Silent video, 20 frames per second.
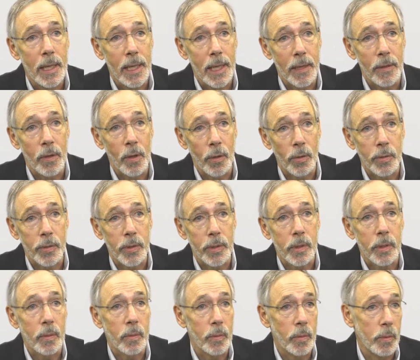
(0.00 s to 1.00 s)
in those
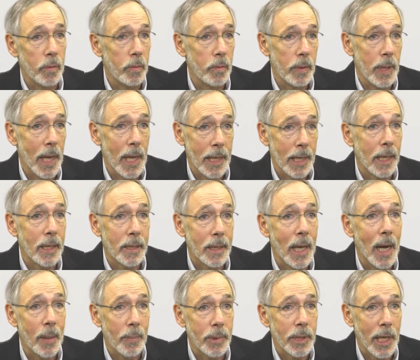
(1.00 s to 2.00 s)
who had
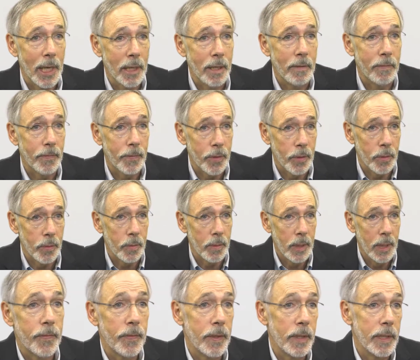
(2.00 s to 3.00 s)
uncomplicated flu.
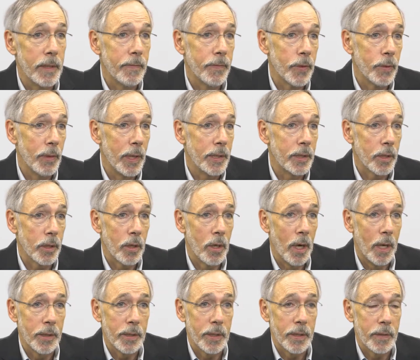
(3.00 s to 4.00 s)
Influenza
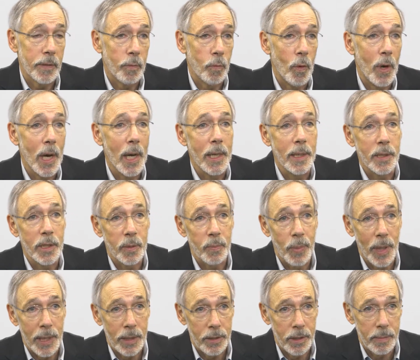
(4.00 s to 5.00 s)
causes a wide
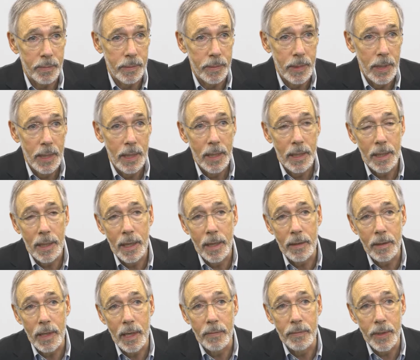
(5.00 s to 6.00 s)
spectrum
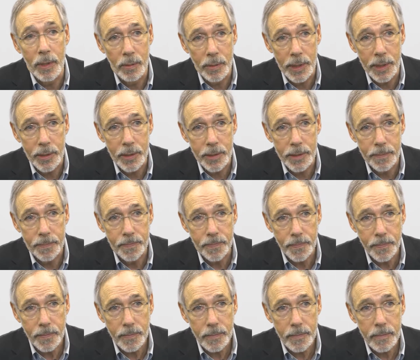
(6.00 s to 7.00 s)
of illness
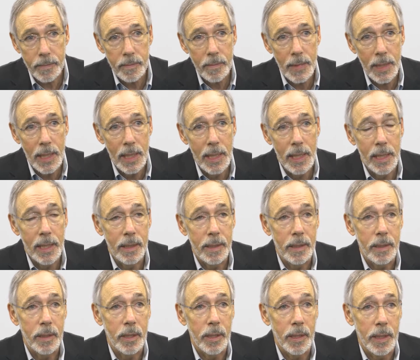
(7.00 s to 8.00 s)
and
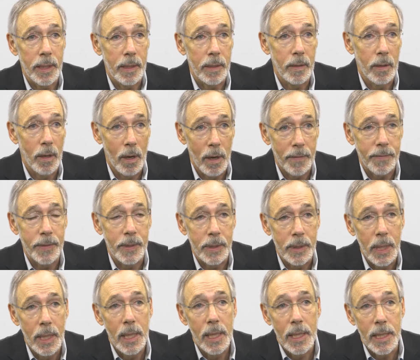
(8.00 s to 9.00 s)
often
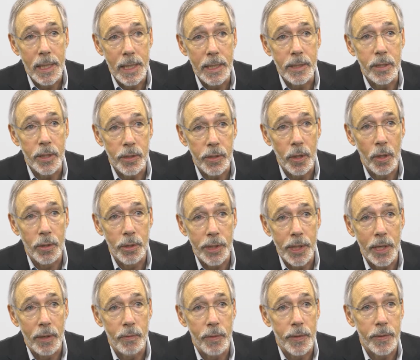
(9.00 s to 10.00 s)
is
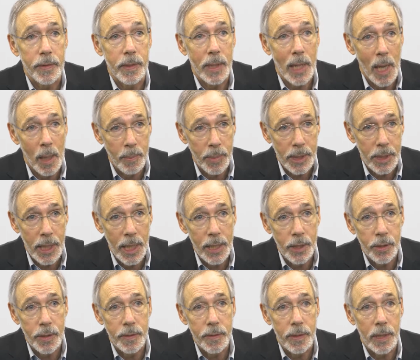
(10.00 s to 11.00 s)
associated with
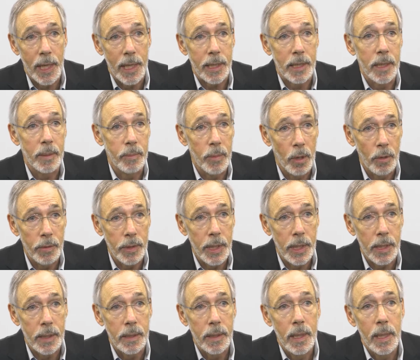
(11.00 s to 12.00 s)
complications like
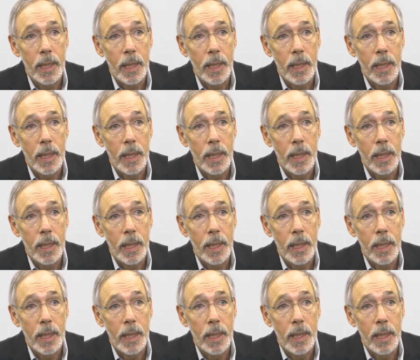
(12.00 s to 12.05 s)
pneumonia